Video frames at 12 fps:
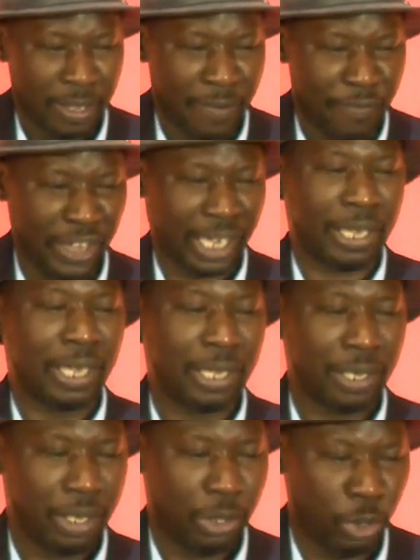fiqh,
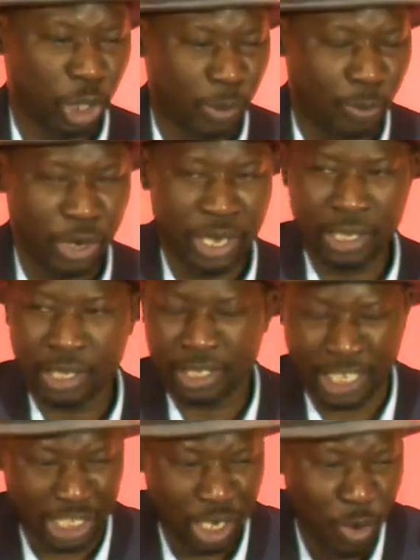jurisprudence,
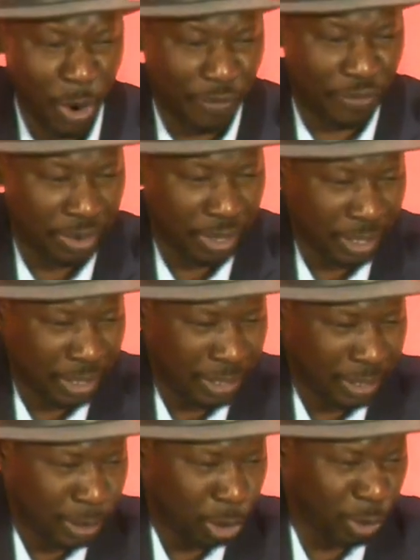tasawwuf,
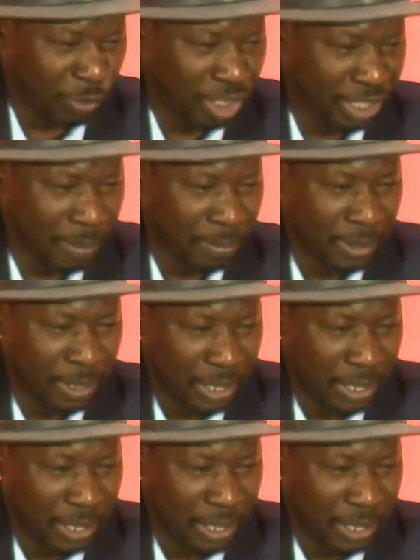Sufism,